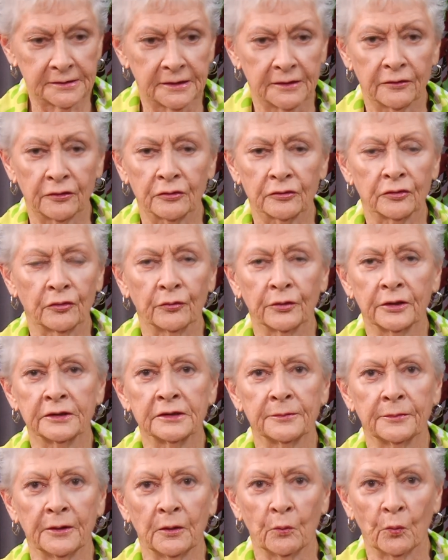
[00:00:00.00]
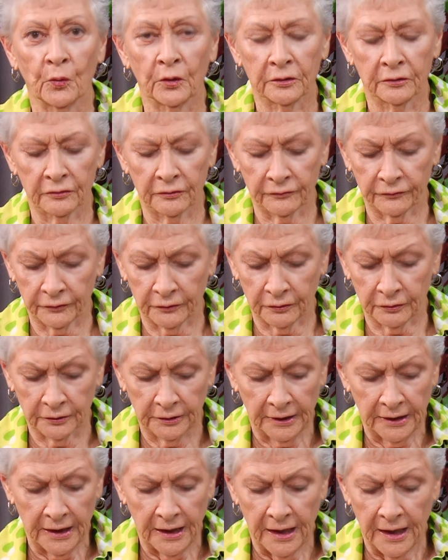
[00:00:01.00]
and they're going to be wonderful.
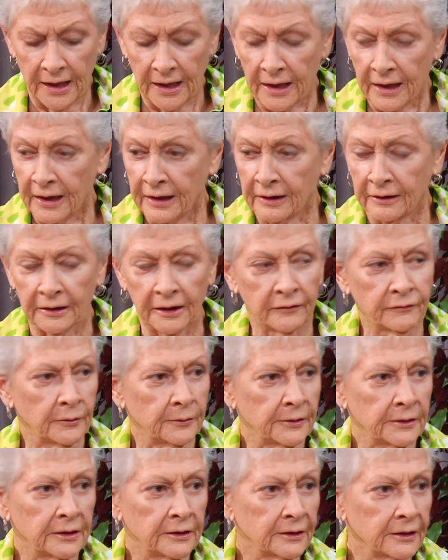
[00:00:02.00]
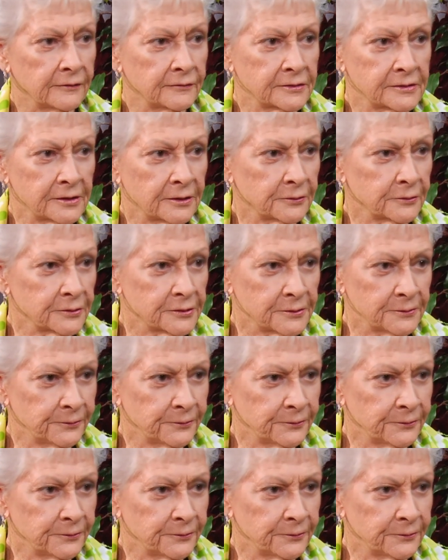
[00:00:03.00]
And everybody loves those.